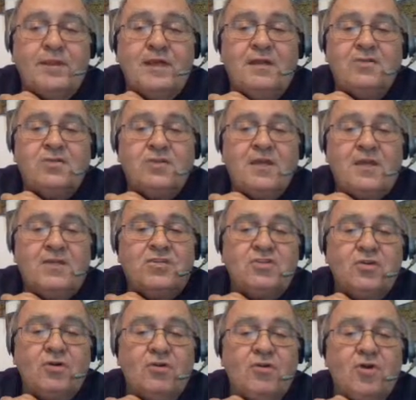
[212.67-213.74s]
In this case,
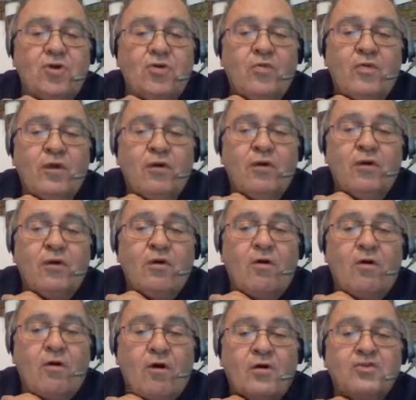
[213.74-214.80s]
there
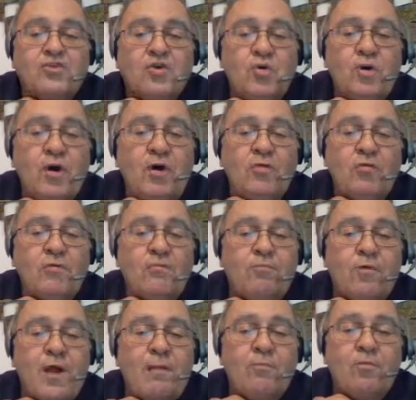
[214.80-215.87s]
are also other
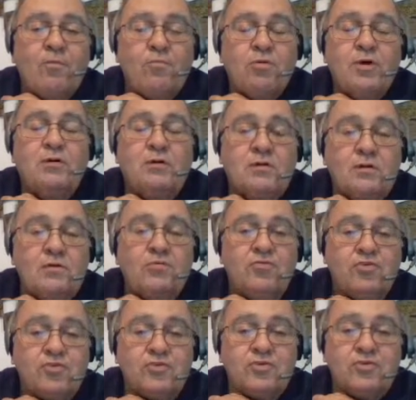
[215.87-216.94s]
probable
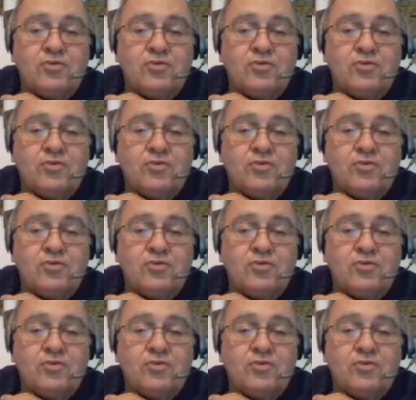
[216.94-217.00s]
conclusions.